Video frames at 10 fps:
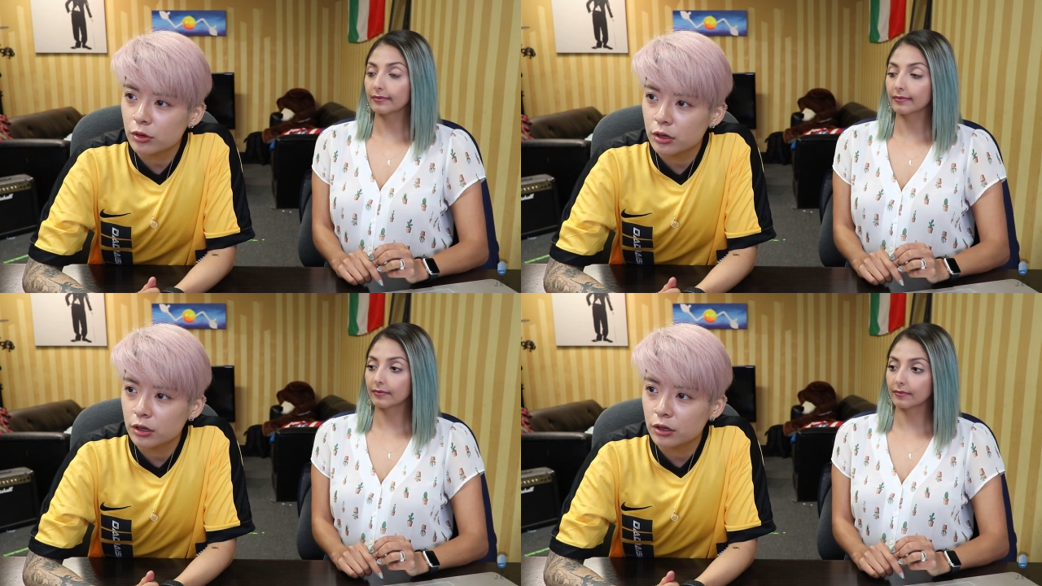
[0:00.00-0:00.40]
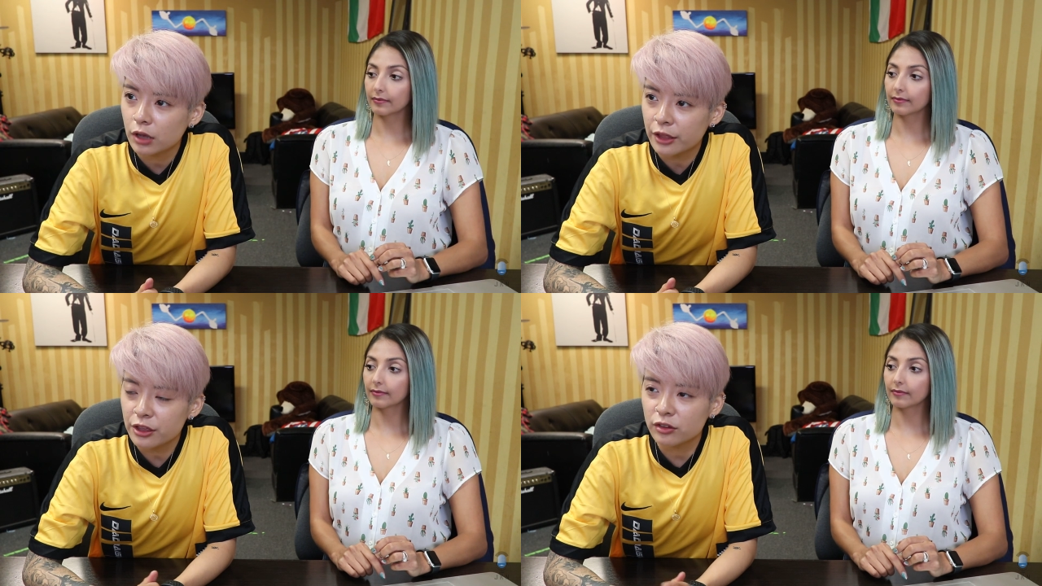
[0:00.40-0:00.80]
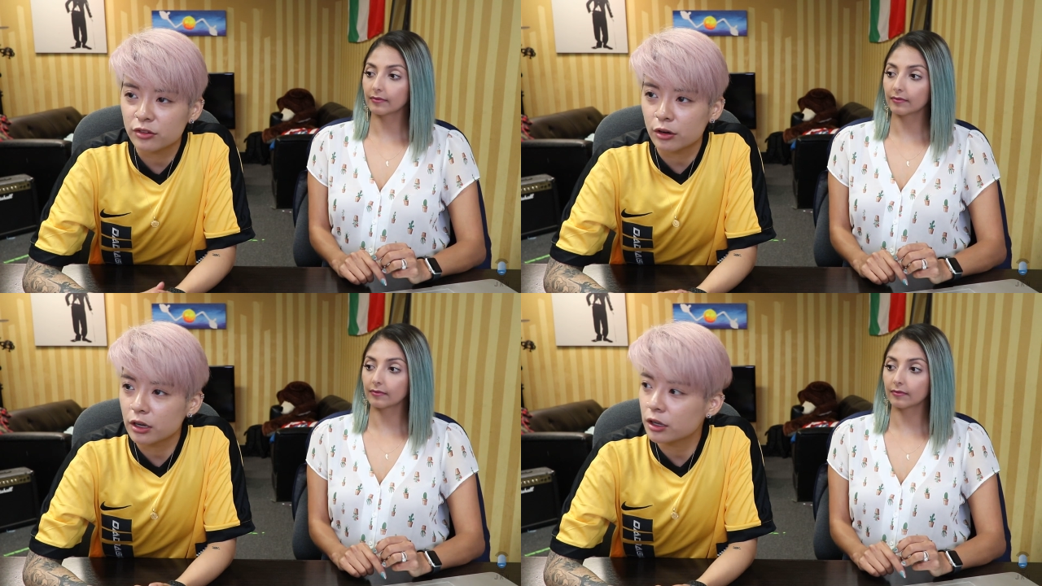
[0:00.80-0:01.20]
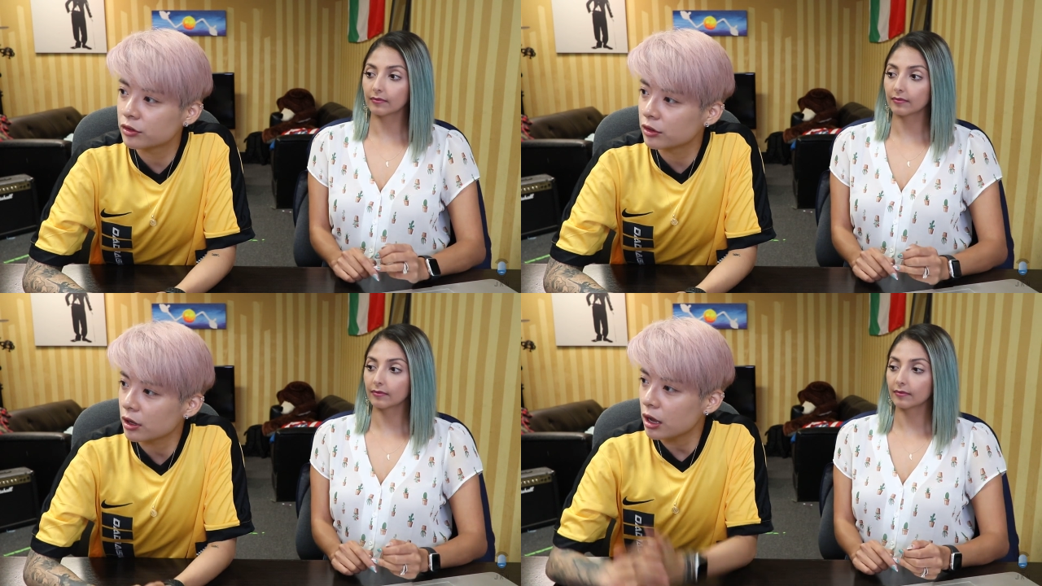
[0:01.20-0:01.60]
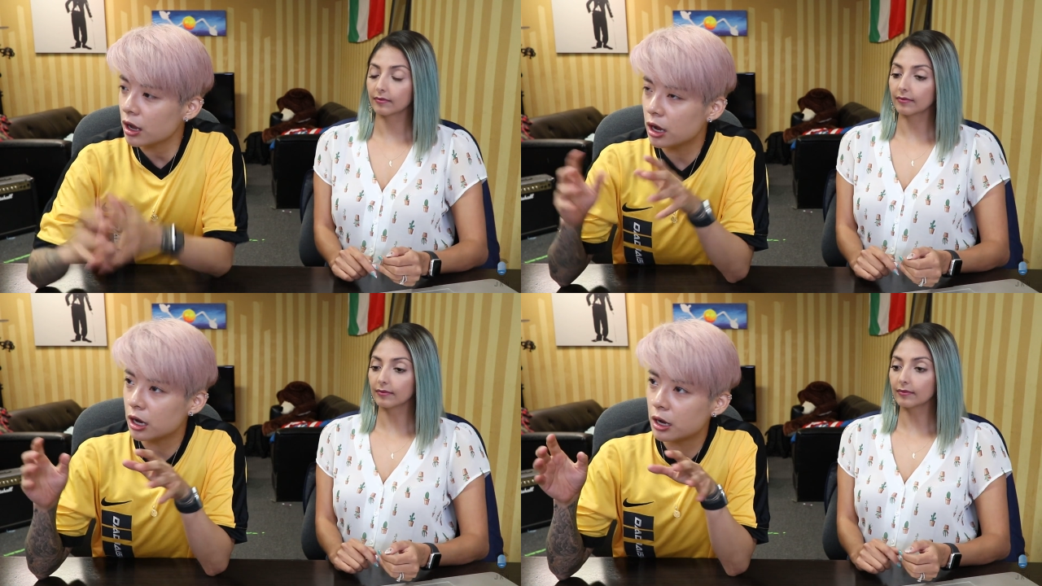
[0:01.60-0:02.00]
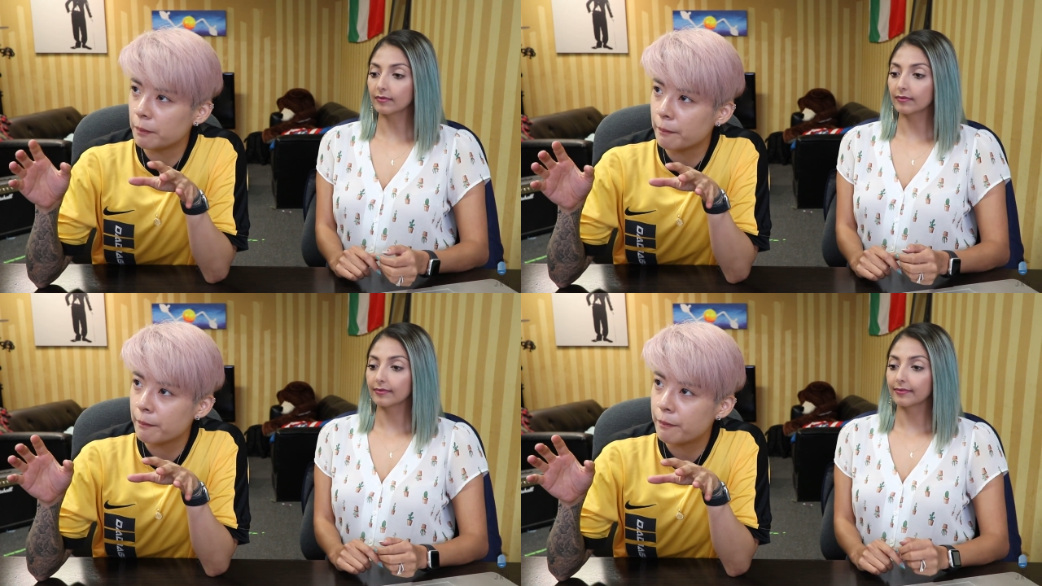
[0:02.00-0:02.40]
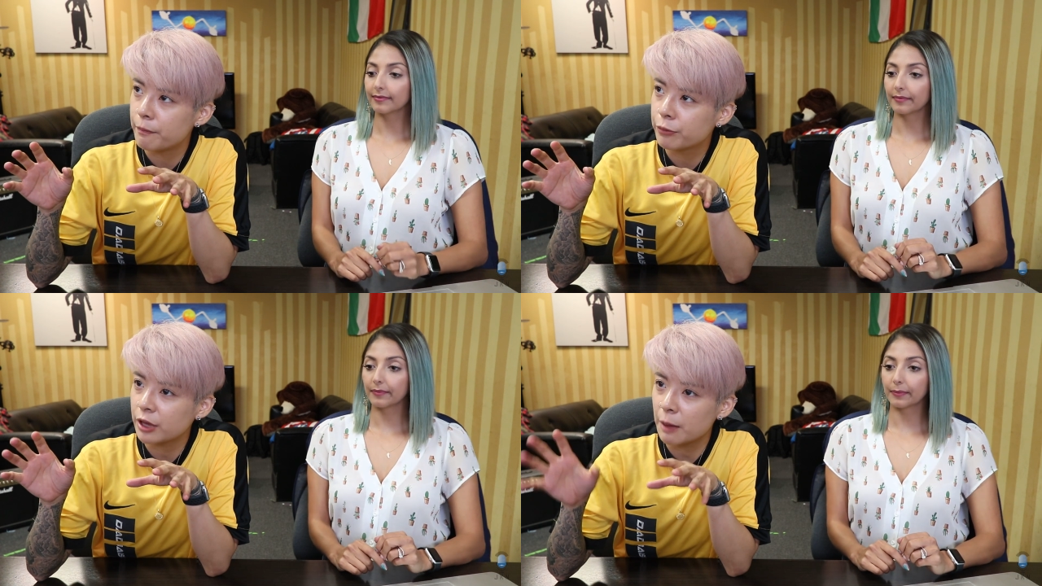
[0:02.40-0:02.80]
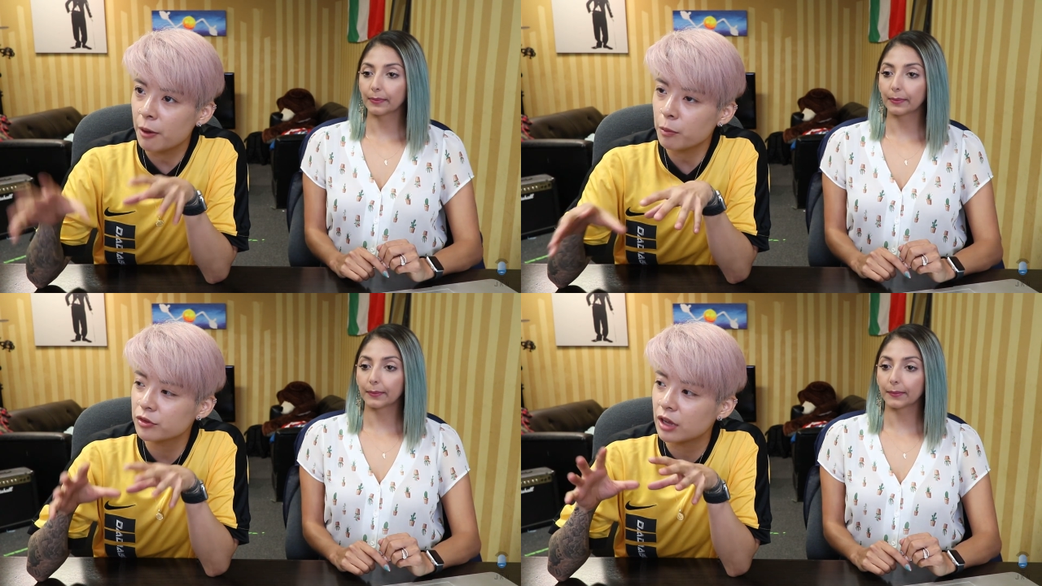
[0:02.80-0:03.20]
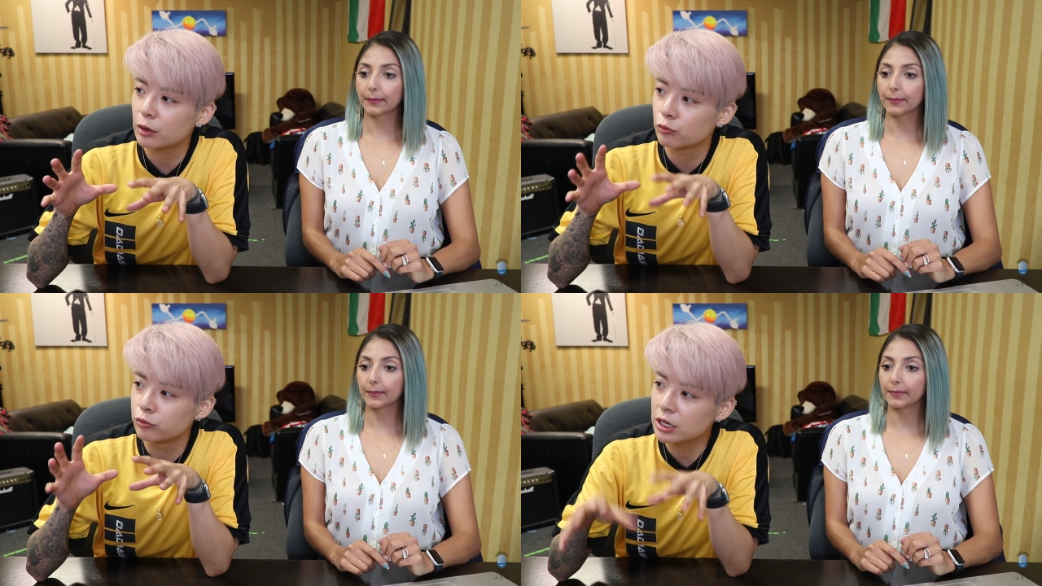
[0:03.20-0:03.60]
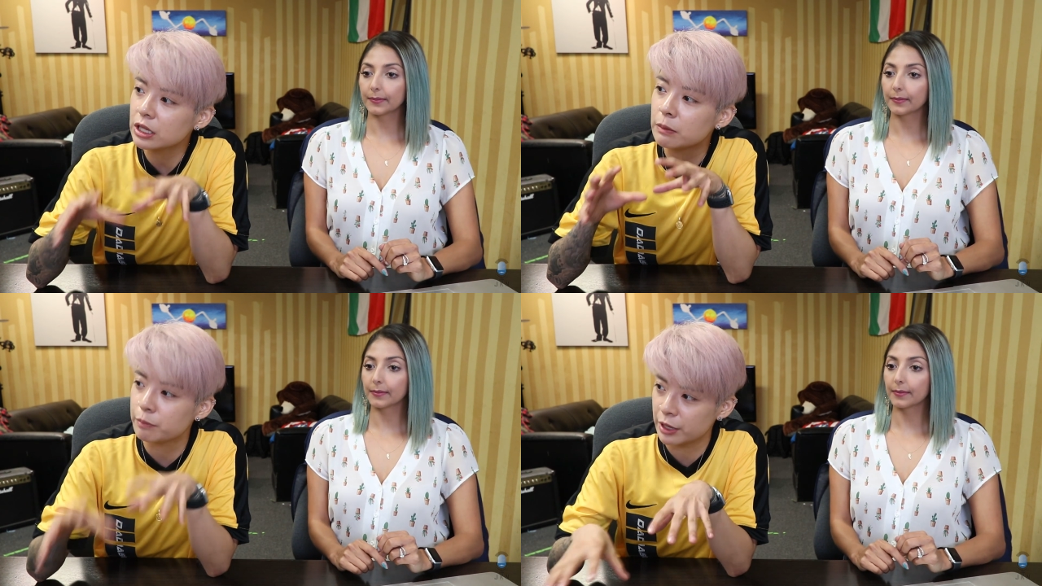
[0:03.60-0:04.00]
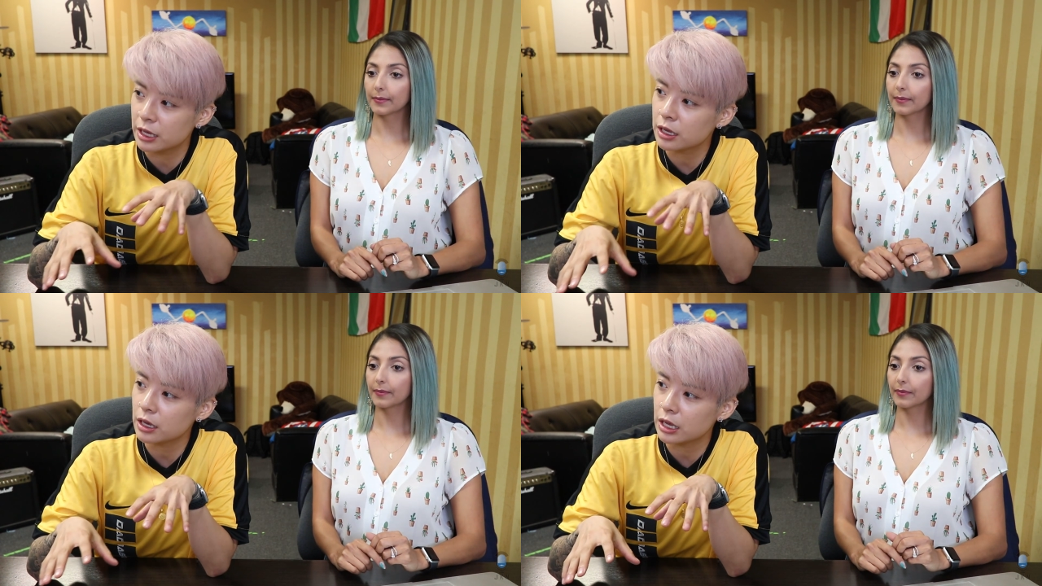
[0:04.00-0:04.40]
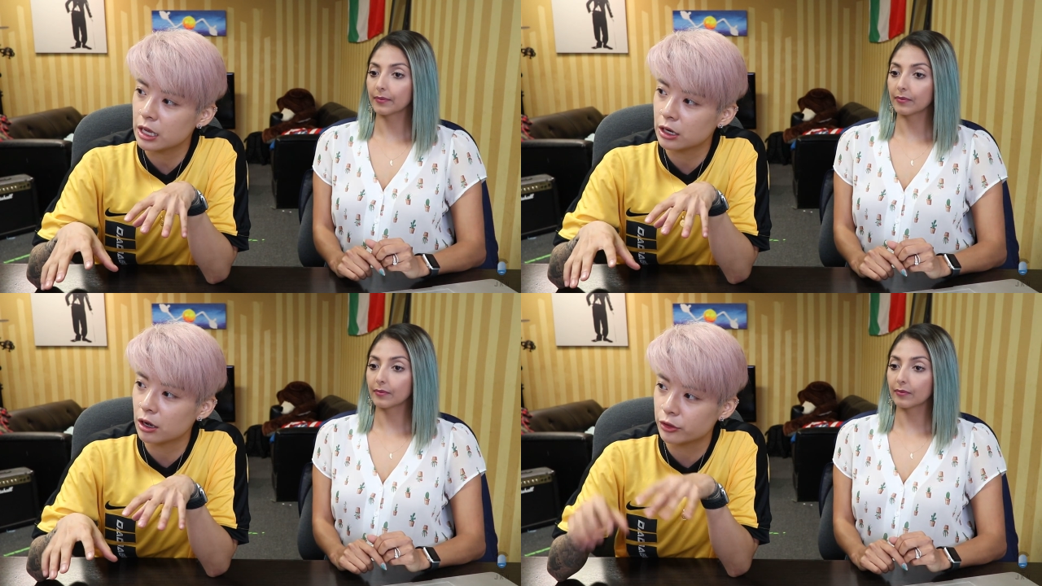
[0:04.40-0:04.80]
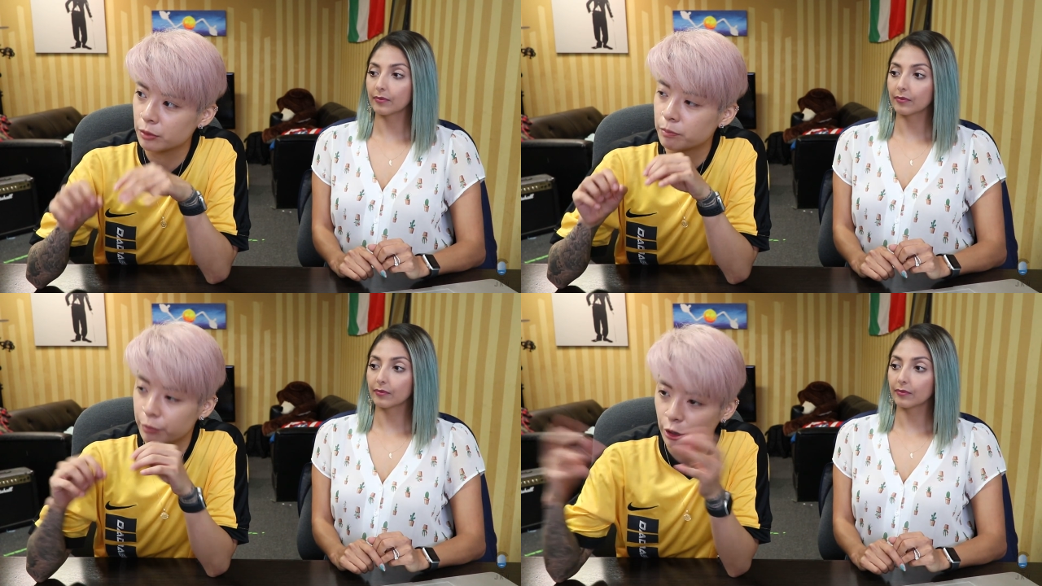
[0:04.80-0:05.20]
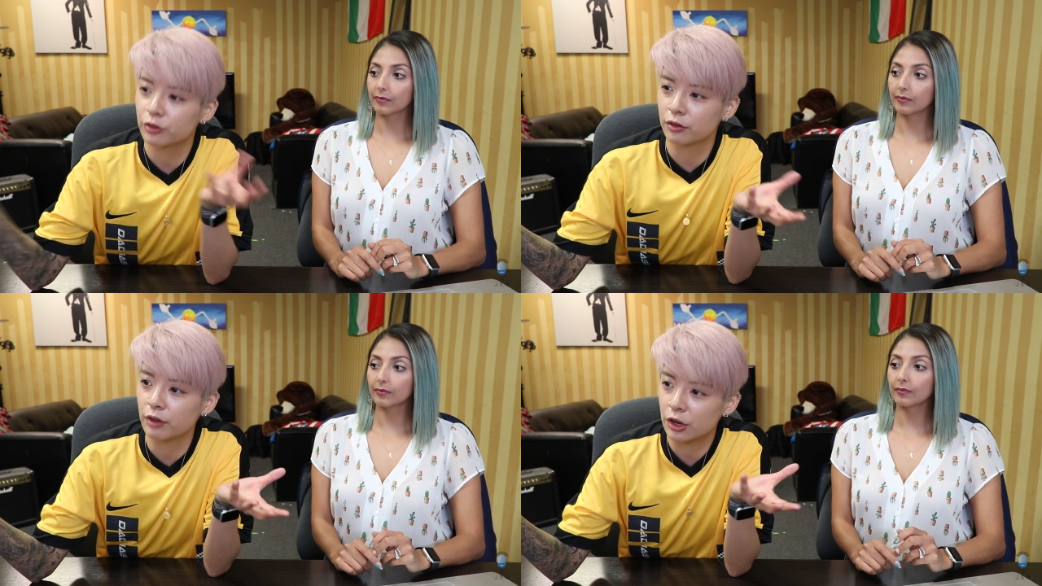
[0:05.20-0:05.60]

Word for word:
Speaker 1: was, I think it started because um, K-pop was getting really big in other parts of